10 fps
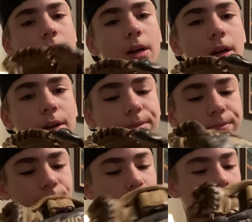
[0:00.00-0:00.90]
Um,
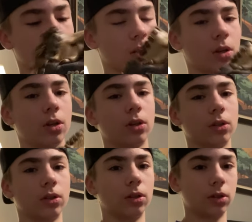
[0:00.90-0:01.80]

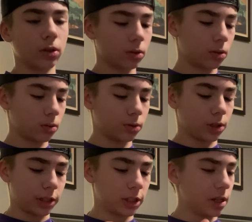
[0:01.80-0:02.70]
good old
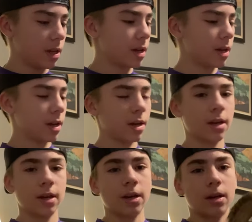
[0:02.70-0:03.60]
trusty
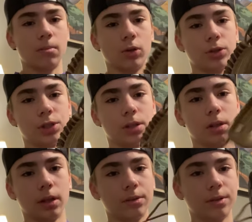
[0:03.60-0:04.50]
Marucci
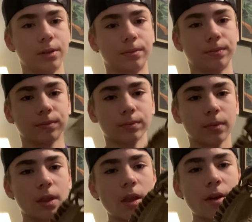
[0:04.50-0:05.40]
glove.
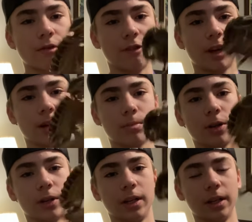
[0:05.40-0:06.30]
Very
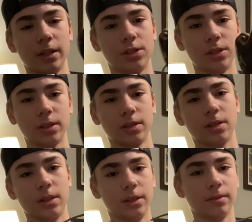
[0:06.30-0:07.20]
broken in, as you can
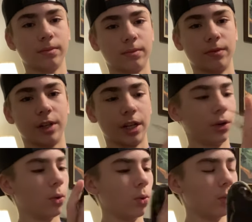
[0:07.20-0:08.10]
see. Very
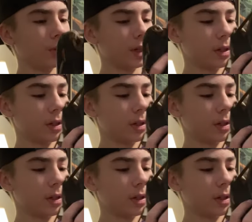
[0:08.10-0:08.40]
old.